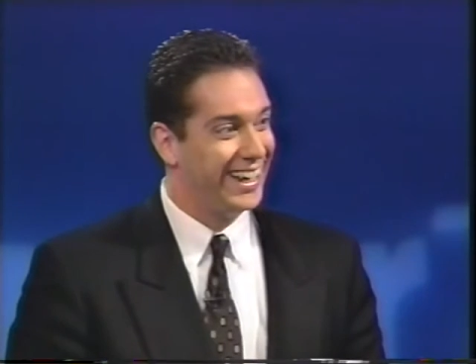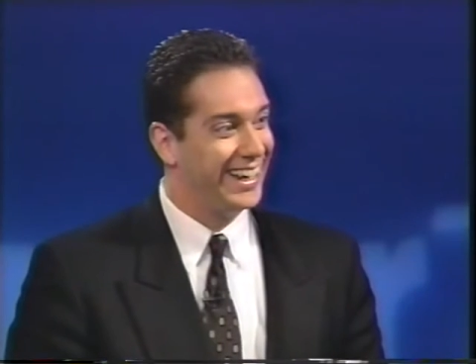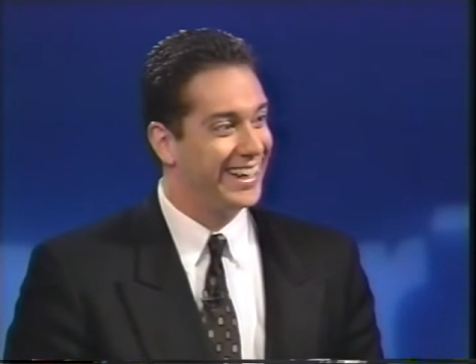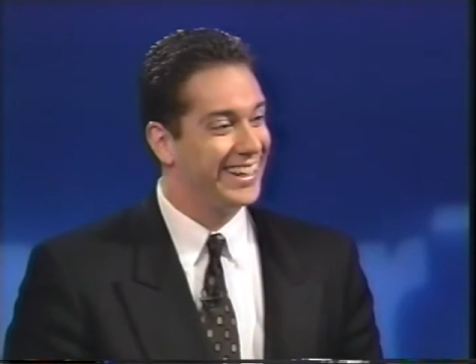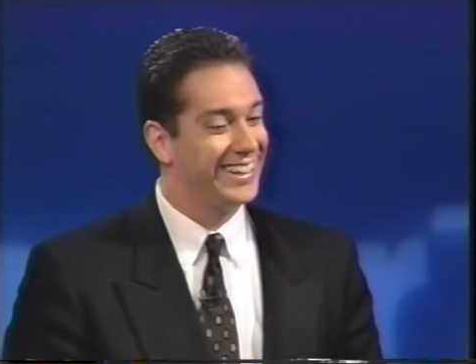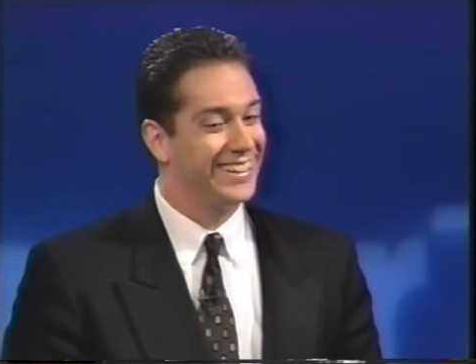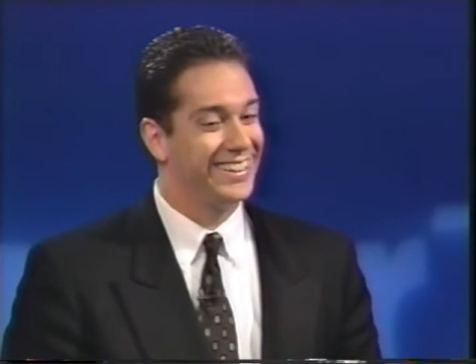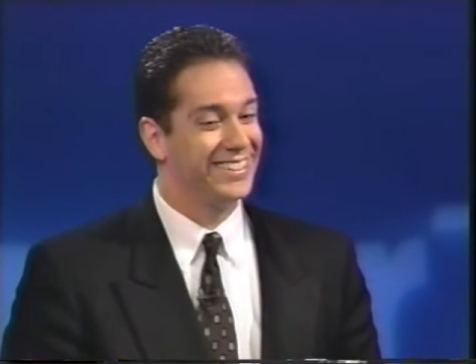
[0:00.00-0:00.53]

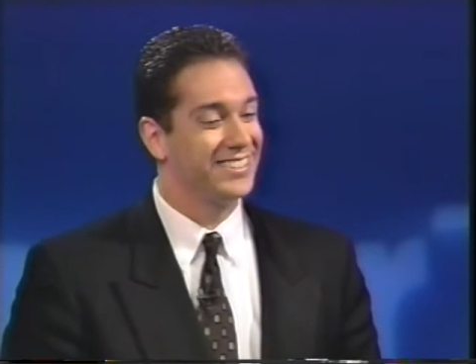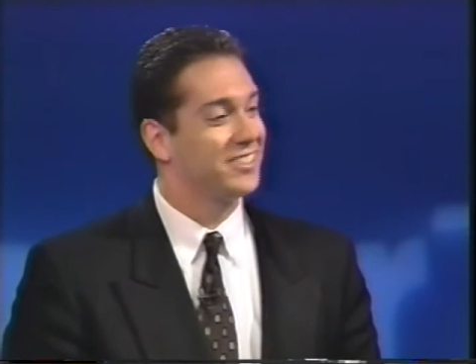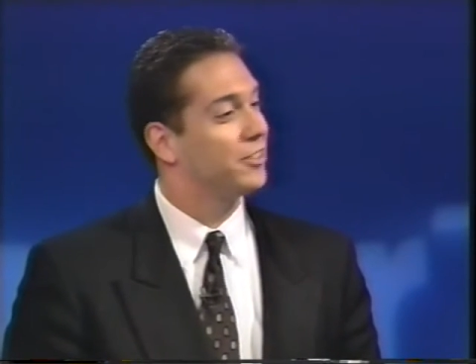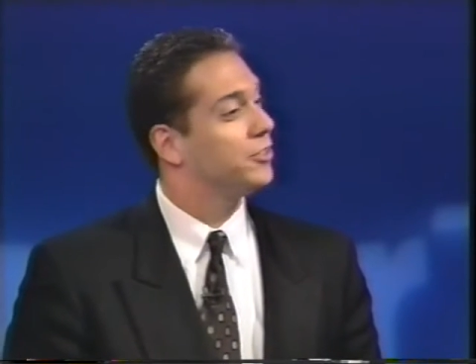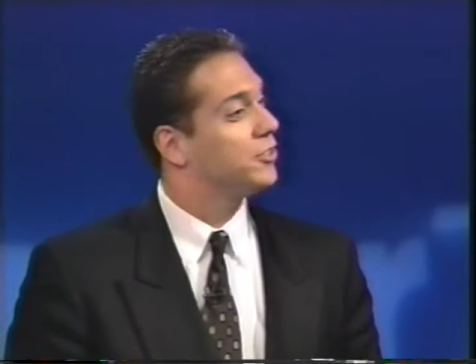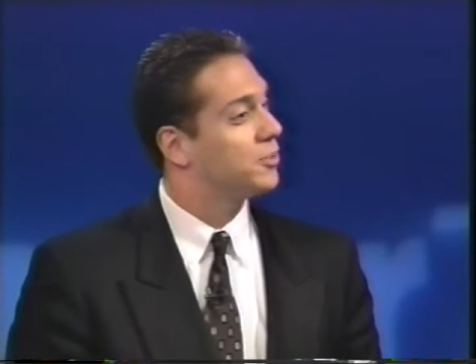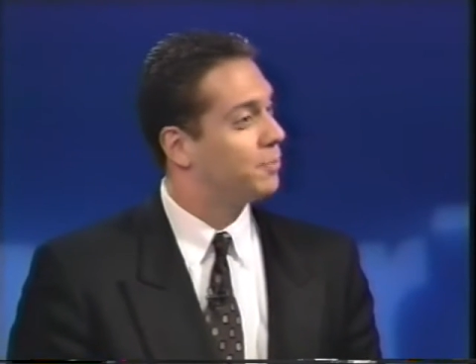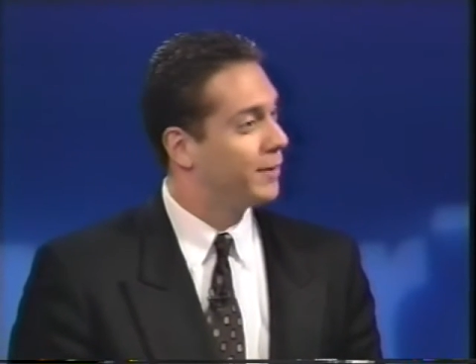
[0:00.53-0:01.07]
and uh,
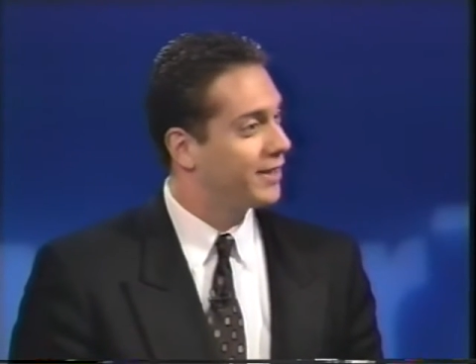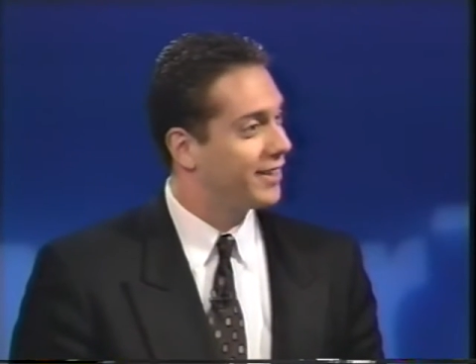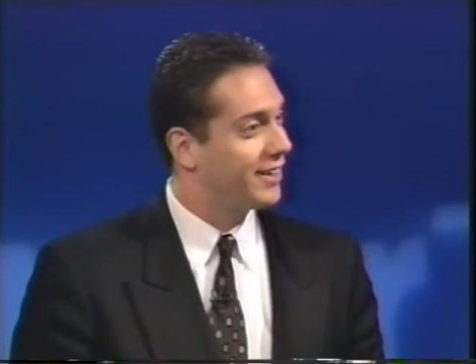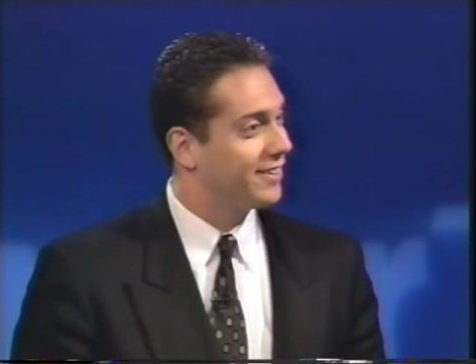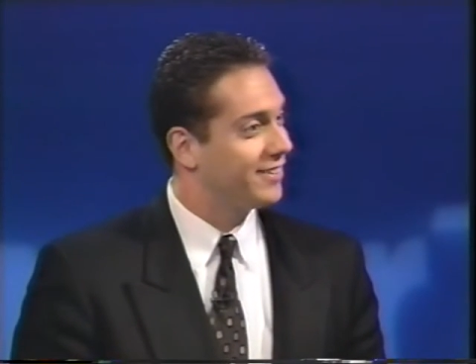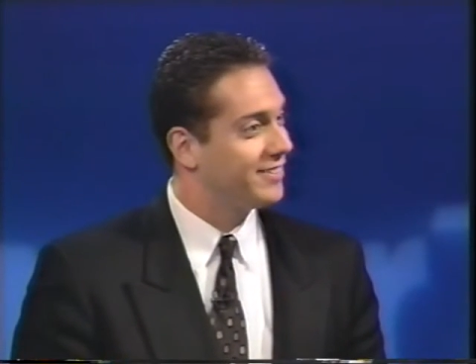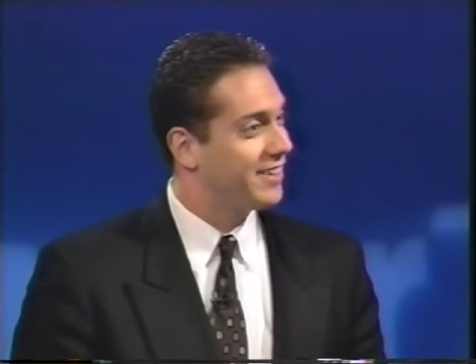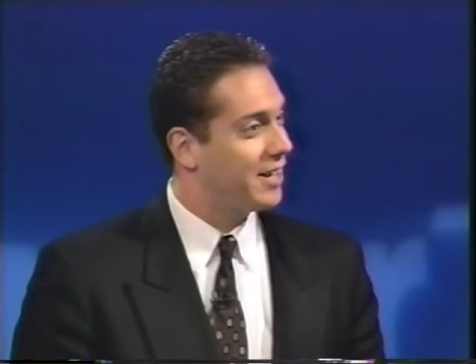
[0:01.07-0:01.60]
started speaking
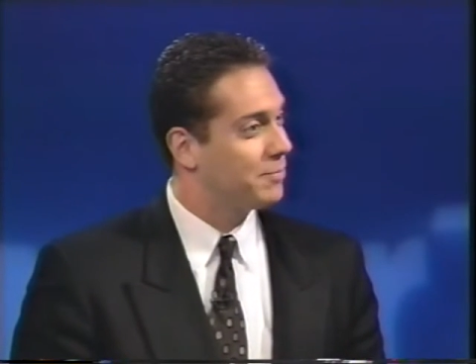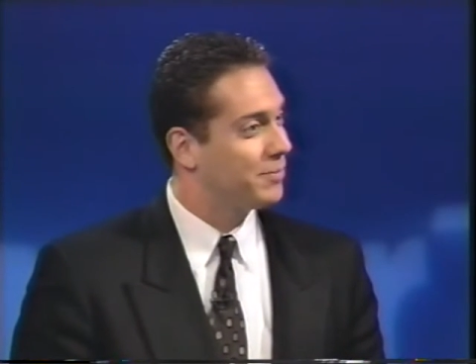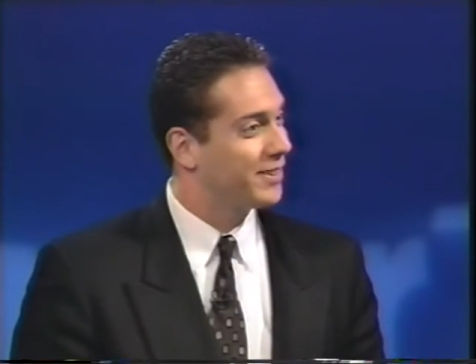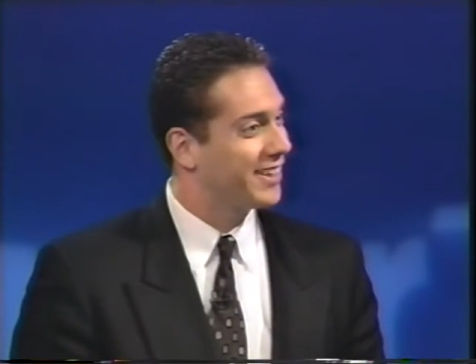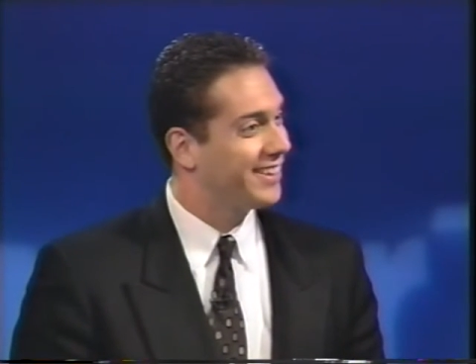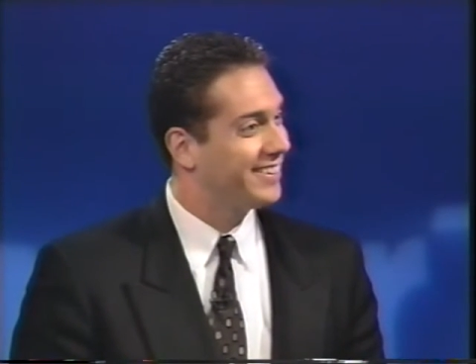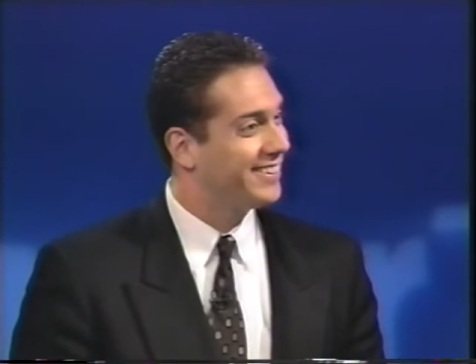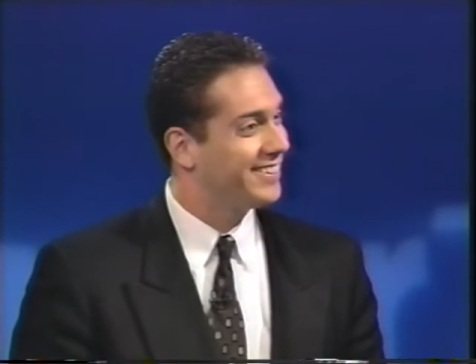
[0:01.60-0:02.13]
on the
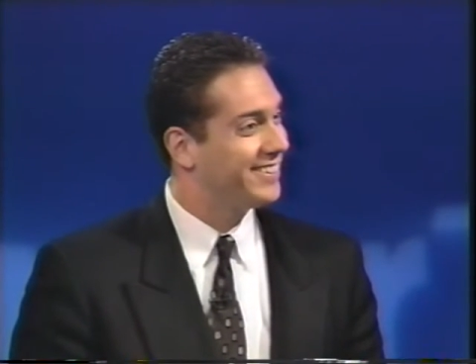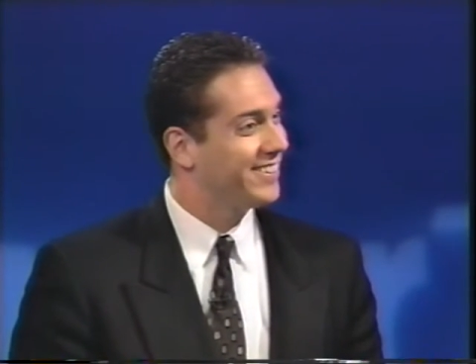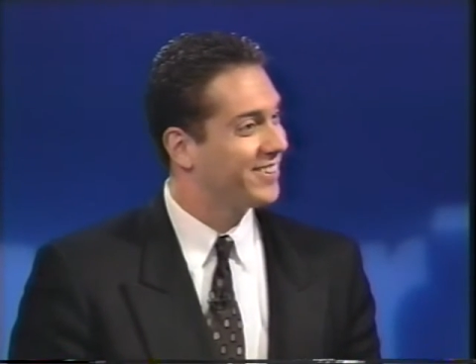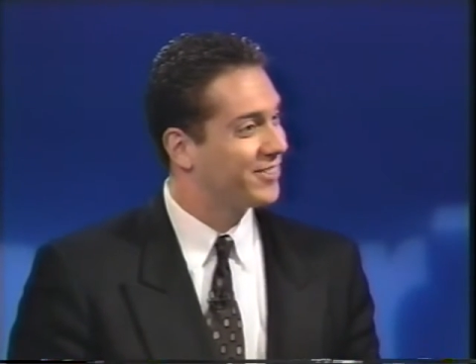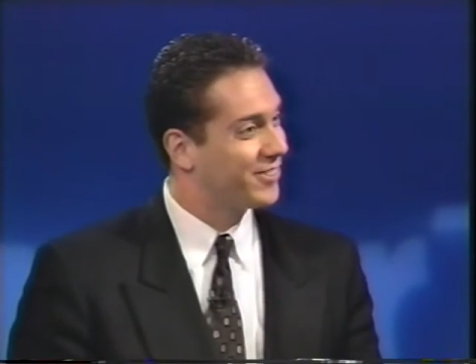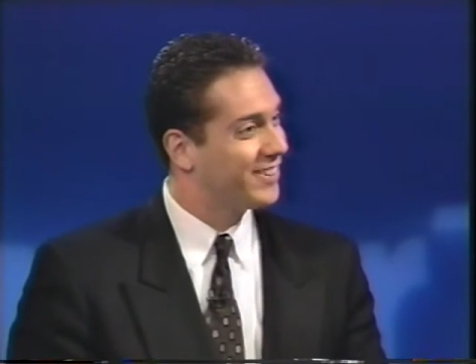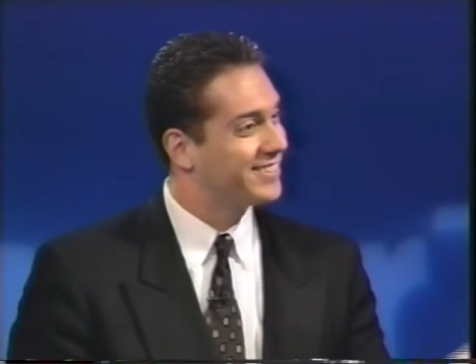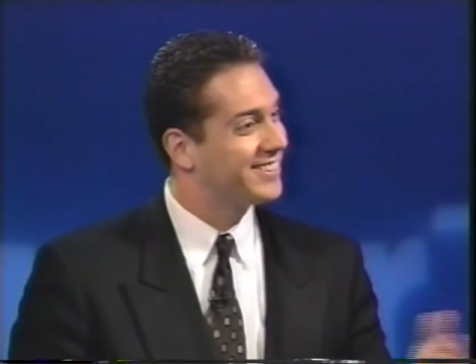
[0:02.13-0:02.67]
topic, and uh,
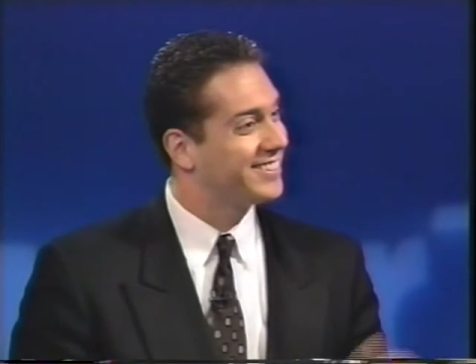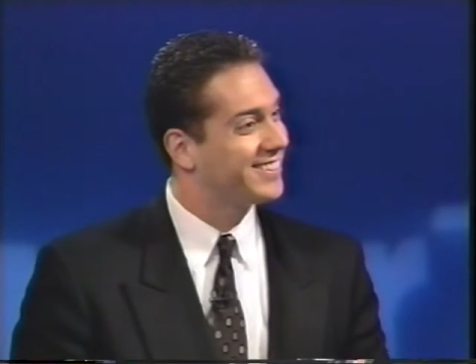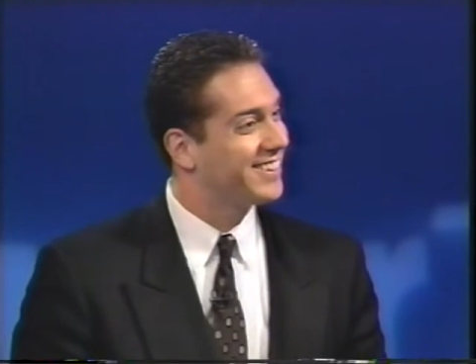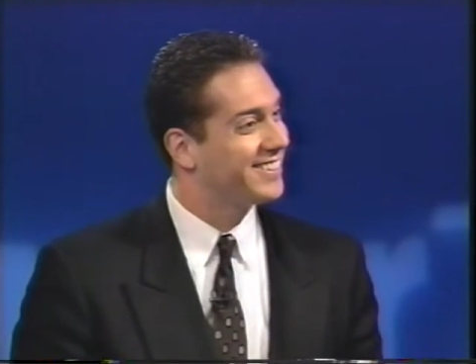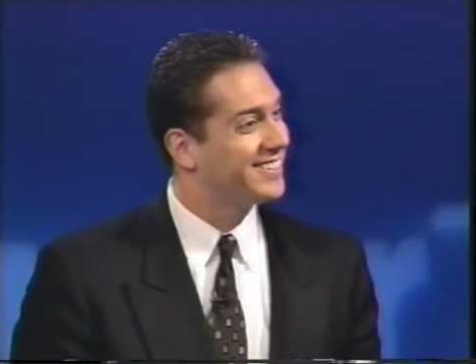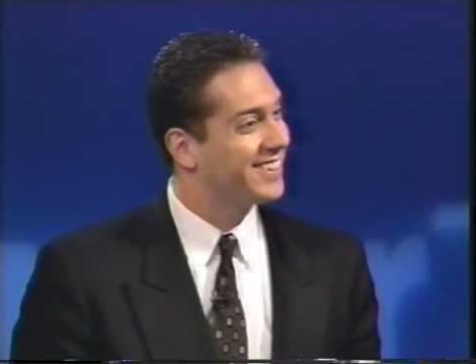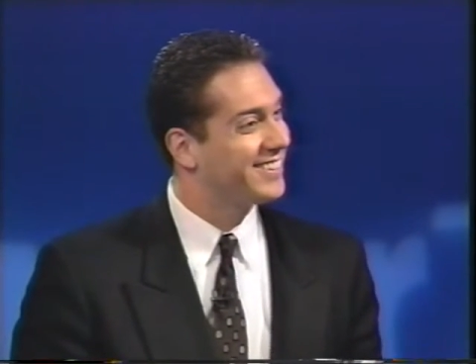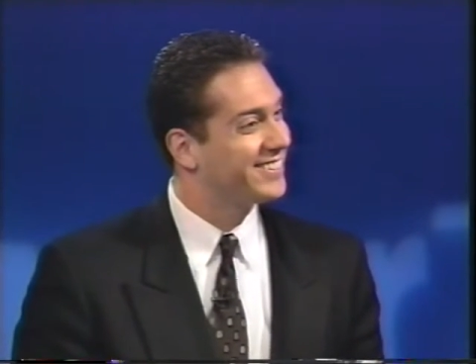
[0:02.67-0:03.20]
the rest, as
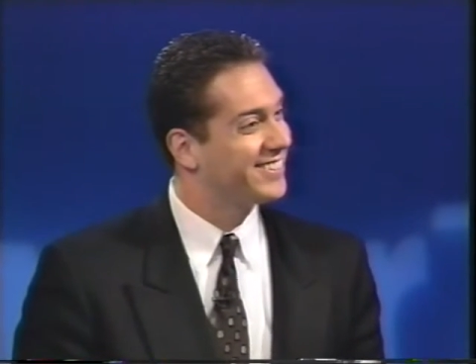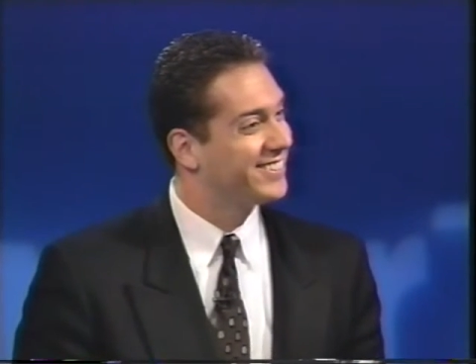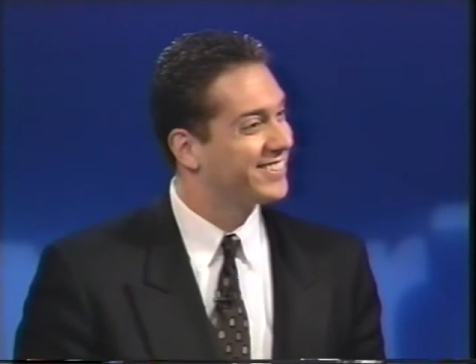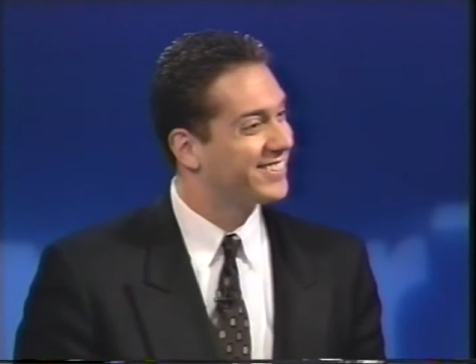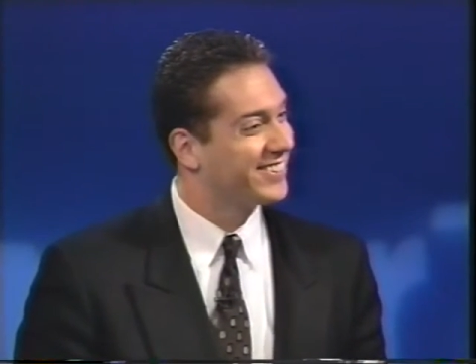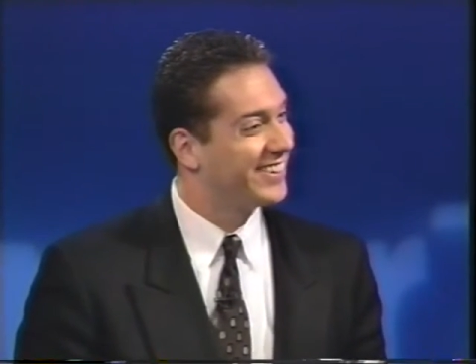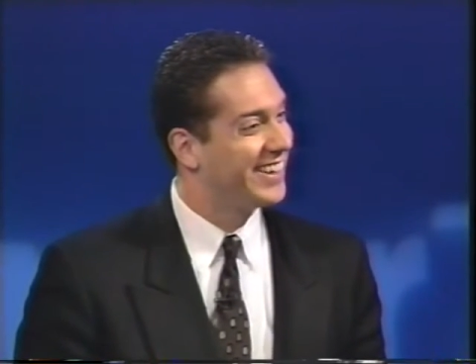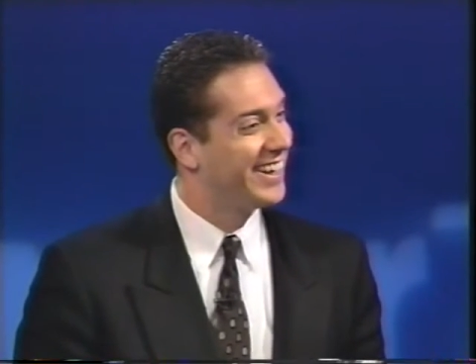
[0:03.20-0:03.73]
they say, it is history. And